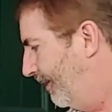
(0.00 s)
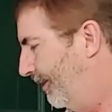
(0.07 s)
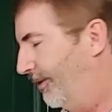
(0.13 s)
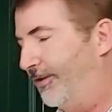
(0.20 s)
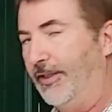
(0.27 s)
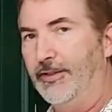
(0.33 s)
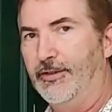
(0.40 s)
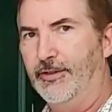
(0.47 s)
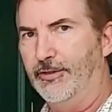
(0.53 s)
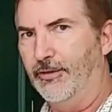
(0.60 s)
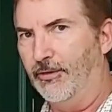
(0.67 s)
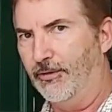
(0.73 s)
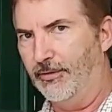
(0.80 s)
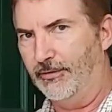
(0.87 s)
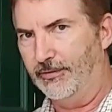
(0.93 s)
Since this
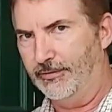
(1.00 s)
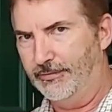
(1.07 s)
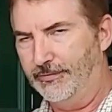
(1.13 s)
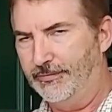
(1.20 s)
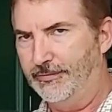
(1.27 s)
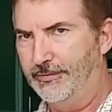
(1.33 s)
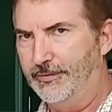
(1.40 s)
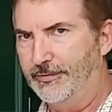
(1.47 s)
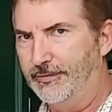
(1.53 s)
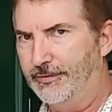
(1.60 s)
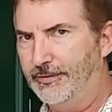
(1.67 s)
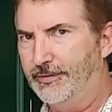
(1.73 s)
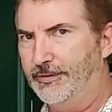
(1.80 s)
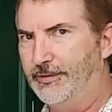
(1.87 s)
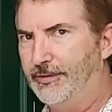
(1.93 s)
whole
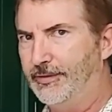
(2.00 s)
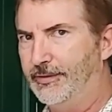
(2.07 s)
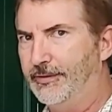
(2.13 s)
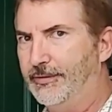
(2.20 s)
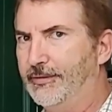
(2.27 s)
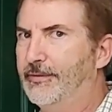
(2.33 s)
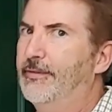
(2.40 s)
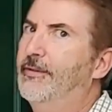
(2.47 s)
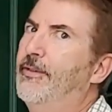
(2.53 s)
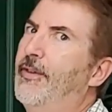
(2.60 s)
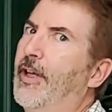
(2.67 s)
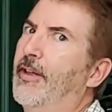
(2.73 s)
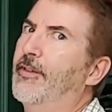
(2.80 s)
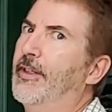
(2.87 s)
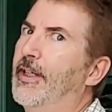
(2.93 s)

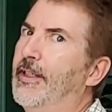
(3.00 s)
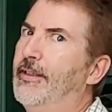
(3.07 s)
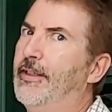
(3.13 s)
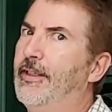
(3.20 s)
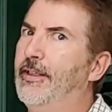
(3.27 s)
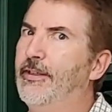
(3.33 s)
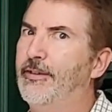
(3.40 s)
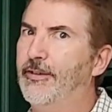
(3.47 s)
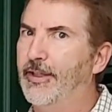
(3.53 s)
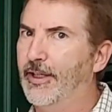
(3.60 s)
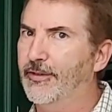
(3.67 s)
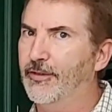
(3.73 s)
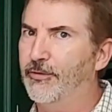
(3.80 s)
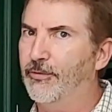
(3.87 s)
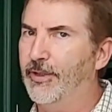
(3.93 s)
2019,
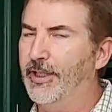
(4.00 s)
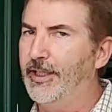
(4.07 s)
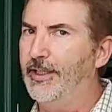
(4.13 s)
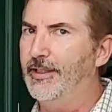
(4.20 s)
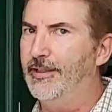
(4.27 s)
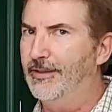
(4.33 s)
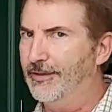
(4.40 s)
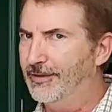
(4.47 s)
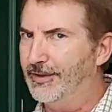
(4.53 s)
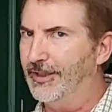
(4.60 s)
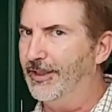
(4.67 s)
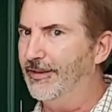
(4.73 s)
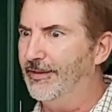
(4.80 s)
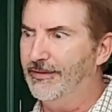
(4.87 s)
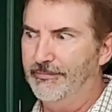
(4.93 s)
2020
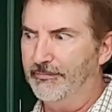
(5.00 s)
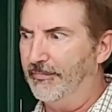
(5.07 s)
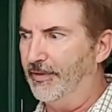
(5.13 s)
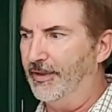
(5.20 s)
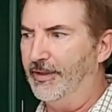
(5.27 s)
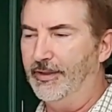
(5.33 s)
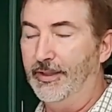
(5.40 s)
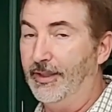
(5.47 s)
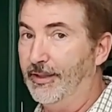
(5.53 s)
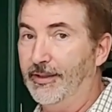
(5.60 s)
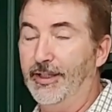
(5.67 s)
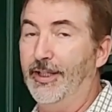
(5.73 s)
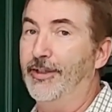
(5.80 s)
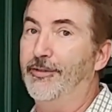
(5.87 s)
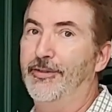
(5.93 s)
year,
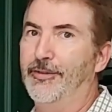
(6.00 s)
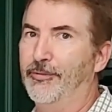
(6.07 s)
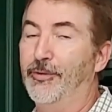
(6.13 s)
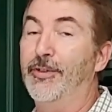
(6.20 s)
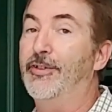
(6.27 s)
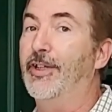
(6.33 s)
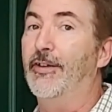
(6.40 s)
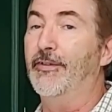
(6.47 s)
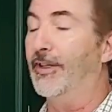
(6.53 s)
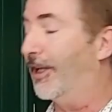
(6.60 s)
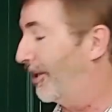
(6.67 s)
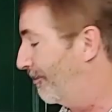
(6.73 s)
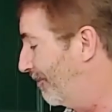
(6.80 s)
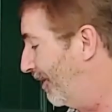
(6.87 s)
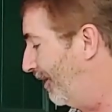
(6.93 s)
we saved a lot
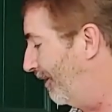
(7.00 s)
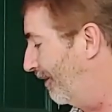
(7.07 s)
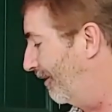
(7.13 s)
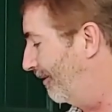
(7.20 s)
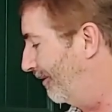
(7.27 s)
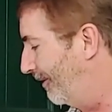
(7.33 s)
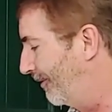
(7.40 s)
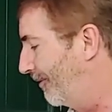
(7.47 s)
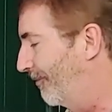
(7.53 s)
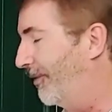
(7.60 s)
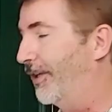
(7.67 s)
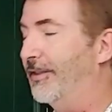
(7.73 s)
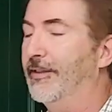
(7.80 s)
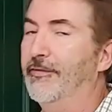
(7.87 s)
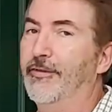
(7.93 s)
of money on
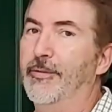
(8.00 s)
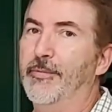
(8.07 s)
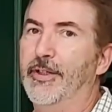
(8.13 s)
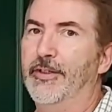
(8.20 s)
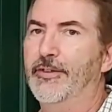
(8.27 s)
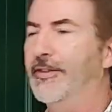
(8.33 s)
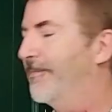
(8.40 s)
disinfectant from this.